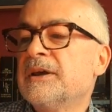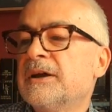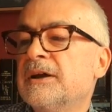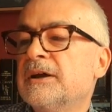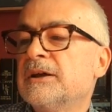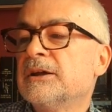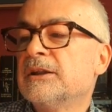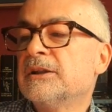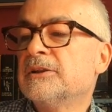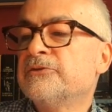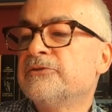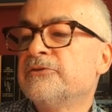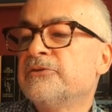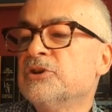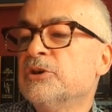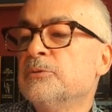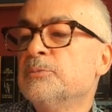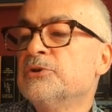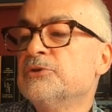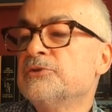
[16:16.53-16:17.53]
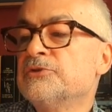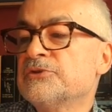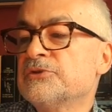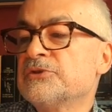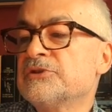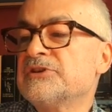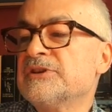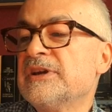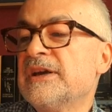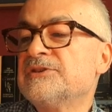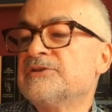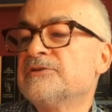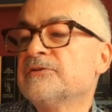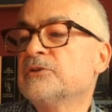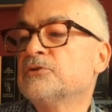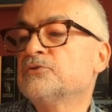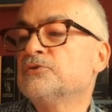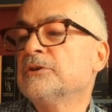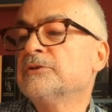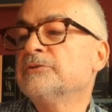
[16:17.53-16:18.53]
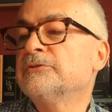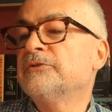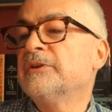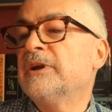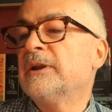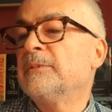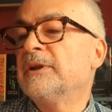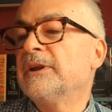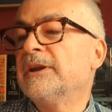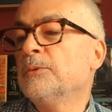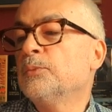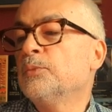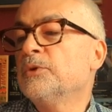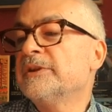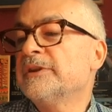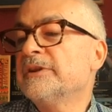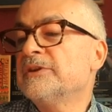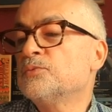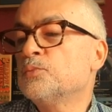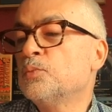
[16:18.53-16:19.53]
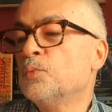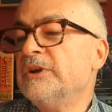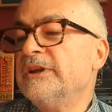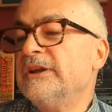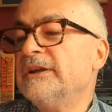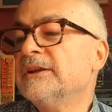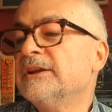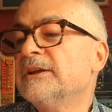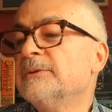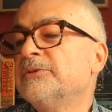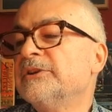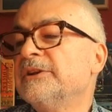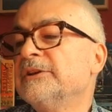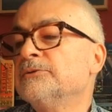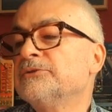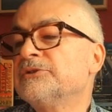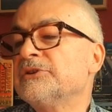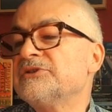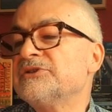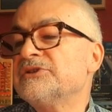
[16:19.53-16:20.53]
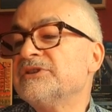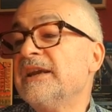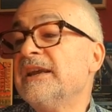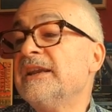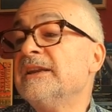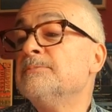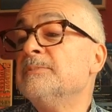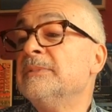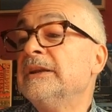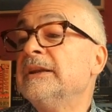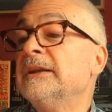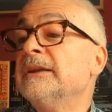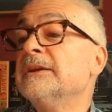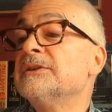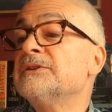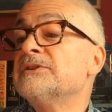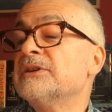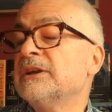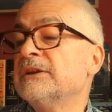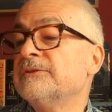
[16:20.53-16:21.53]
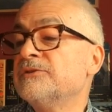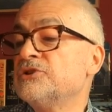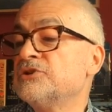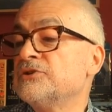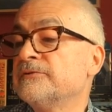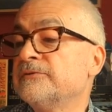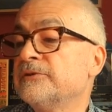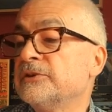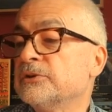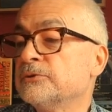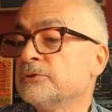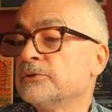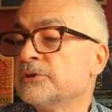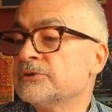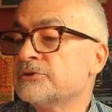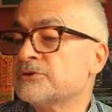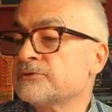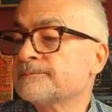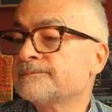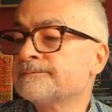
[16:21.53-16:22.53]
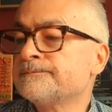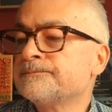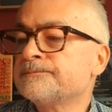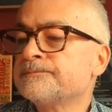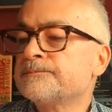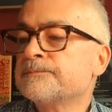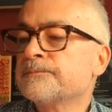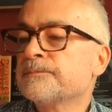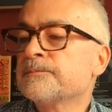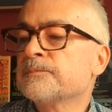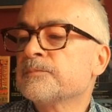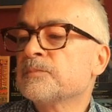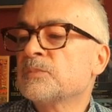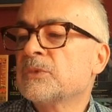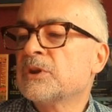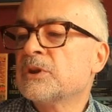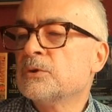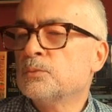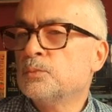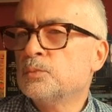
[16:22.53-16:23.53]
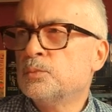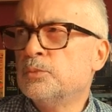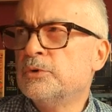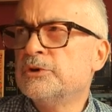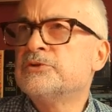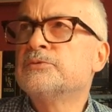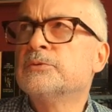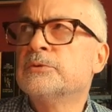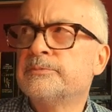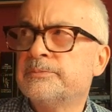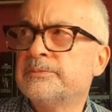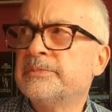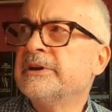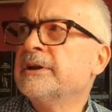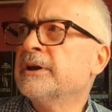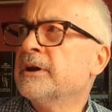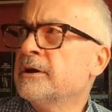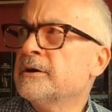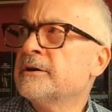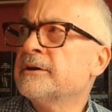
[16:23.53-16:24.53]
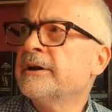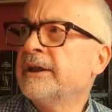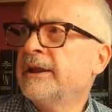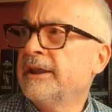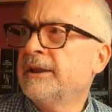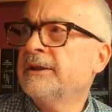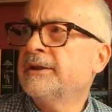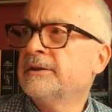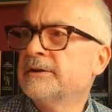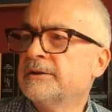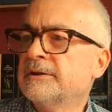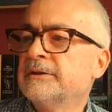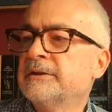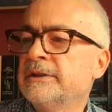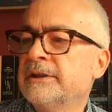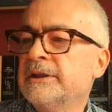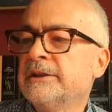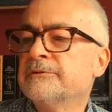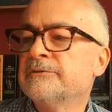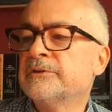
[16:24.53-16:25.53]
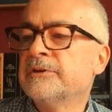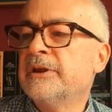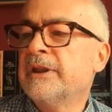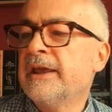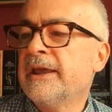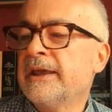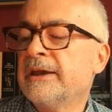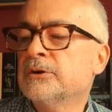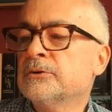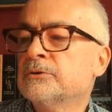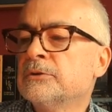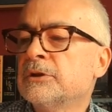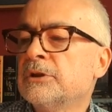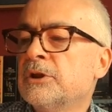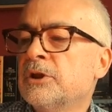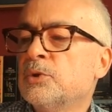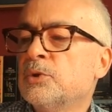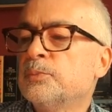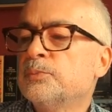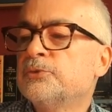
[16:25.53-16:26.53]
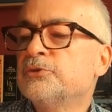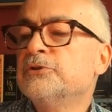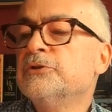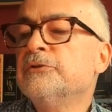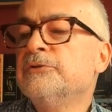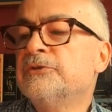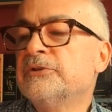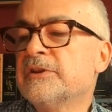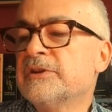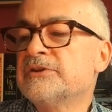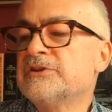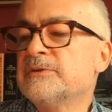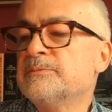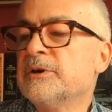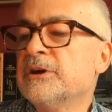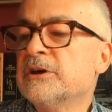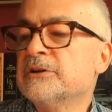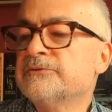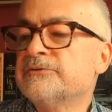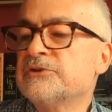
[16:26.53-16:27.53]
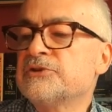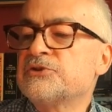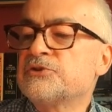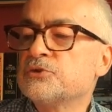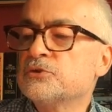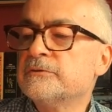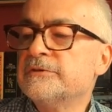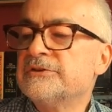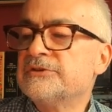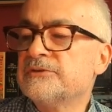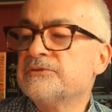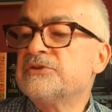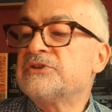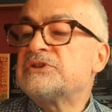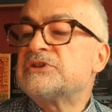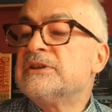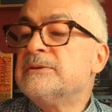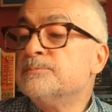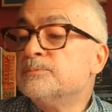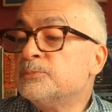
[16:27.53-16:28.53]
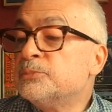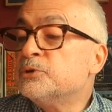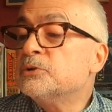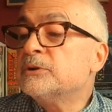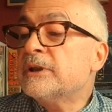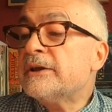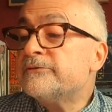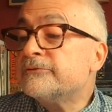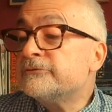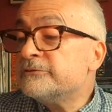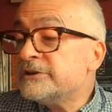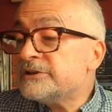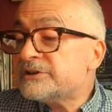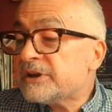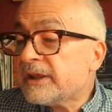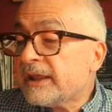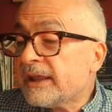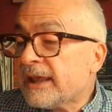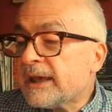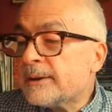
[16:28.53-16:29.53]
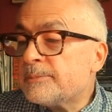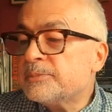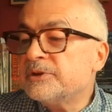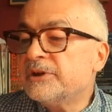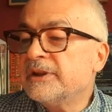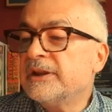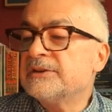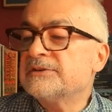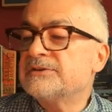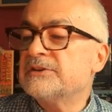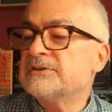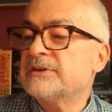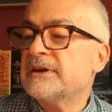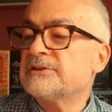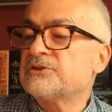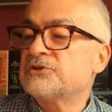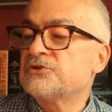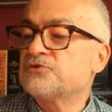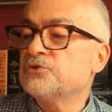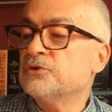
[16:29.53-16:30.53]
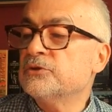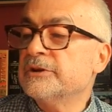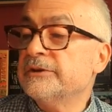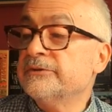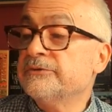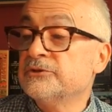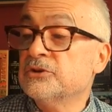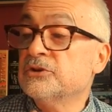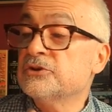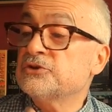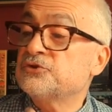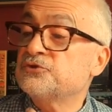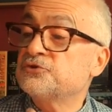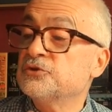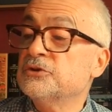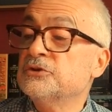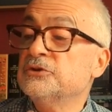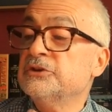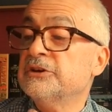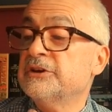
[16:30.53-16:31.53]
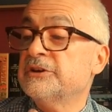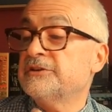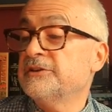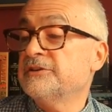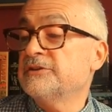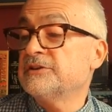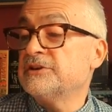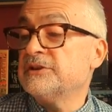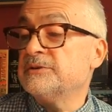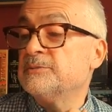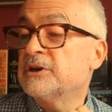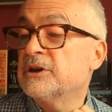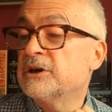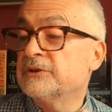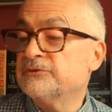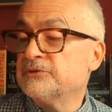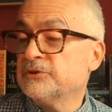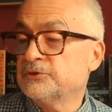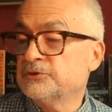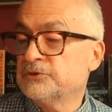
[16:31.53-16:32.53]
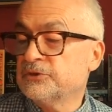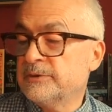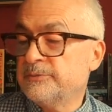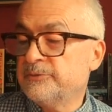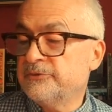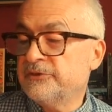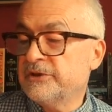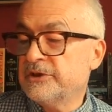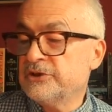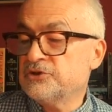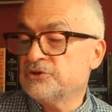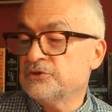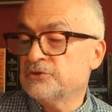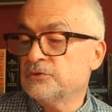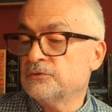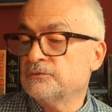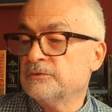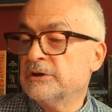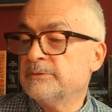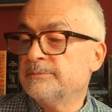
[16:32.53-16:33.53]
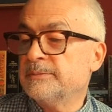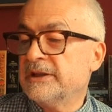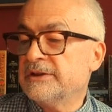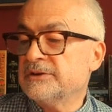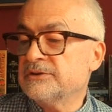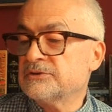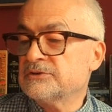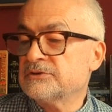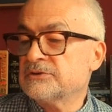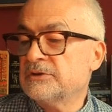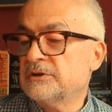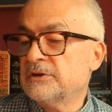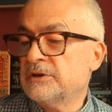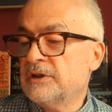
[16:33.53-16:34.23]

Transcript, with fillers: Uh, the phenomenal success of the Grove family, with its weekly appeal to 10 million television viewers, Blimey. which would be high even now, proves that the demand for stories of simple, everyday happenings is as strong, if not stronger, than the demand for crime fiction or romance.